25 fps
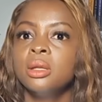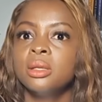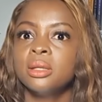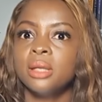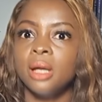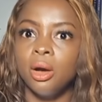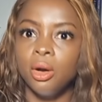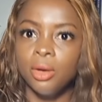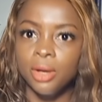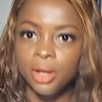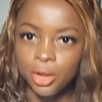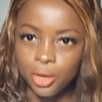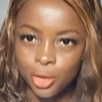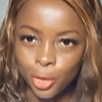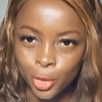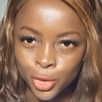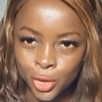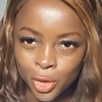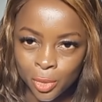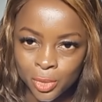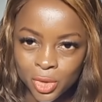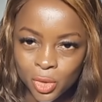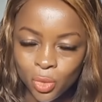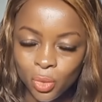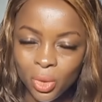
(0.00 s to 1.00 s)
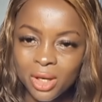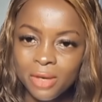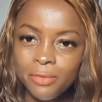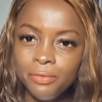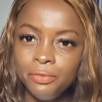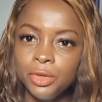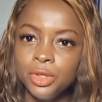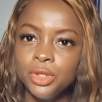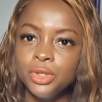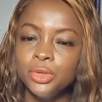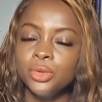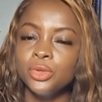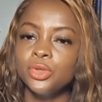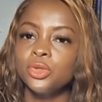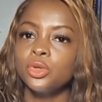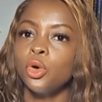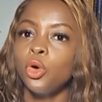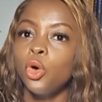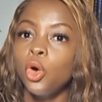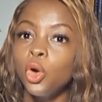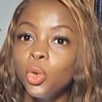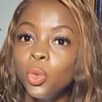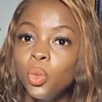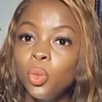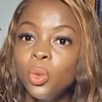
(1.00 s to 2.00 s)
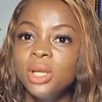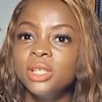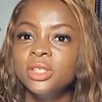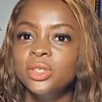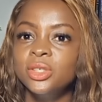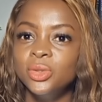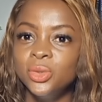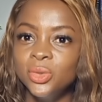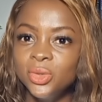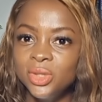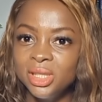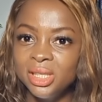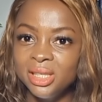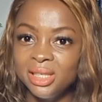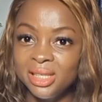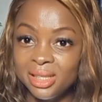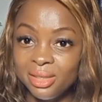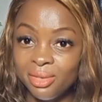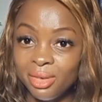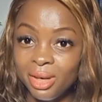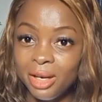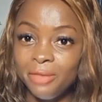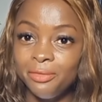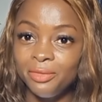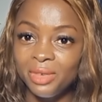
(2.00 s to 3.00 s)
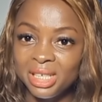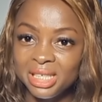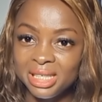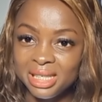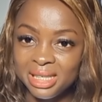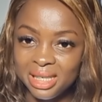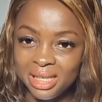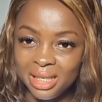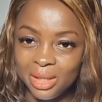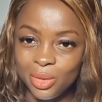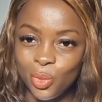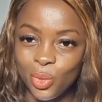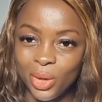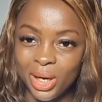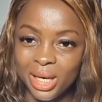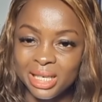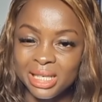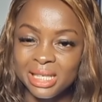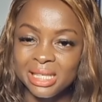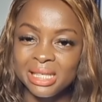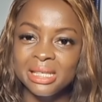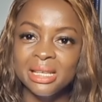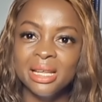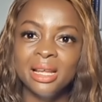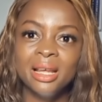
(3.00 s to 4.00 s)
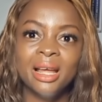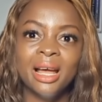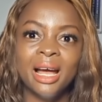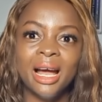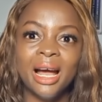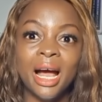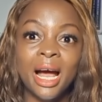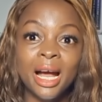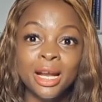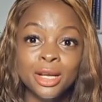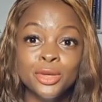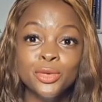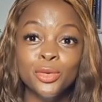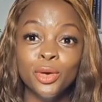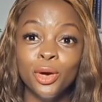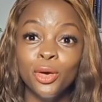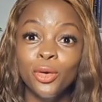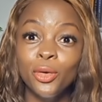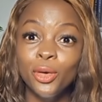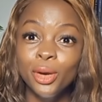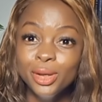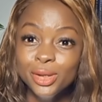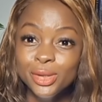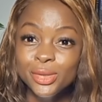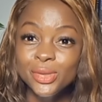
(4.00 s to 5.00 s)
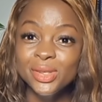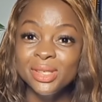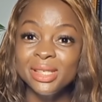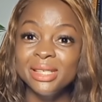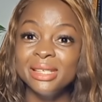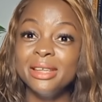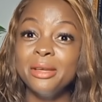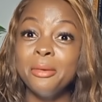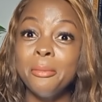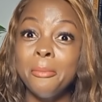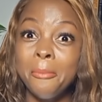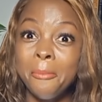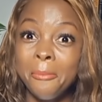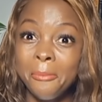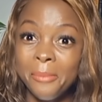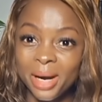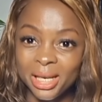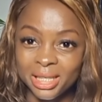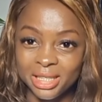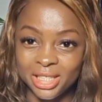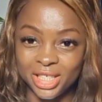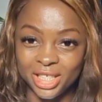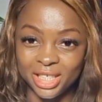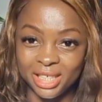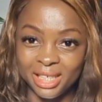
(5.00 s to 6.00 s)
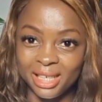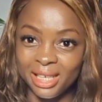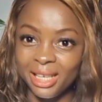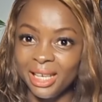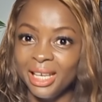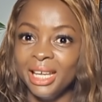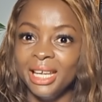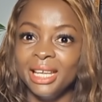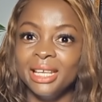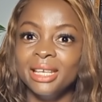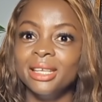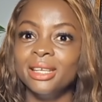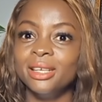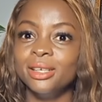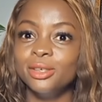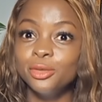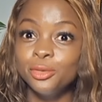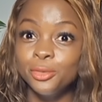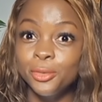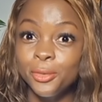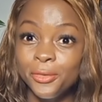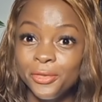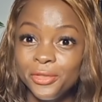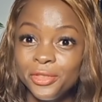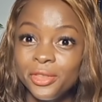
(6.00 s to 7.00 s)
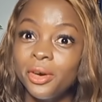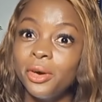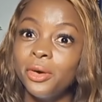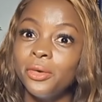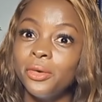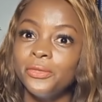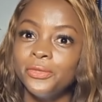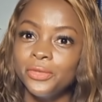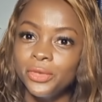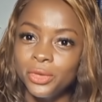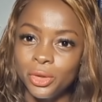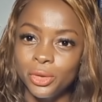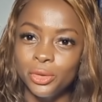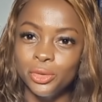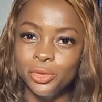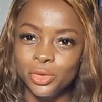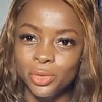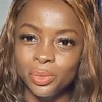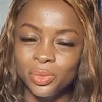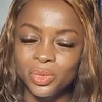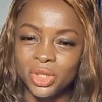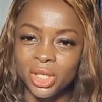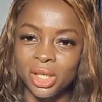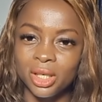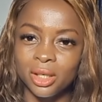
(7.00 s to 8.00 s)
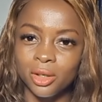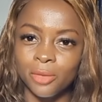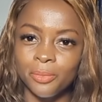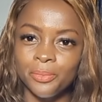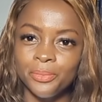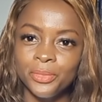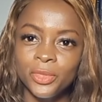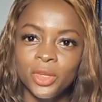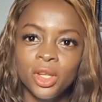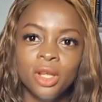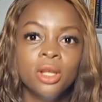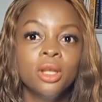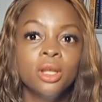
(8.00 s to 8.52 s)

Now, in your subsequent videos, always use these relevant keywords and you are going to see magic in the growth of your YouTube channel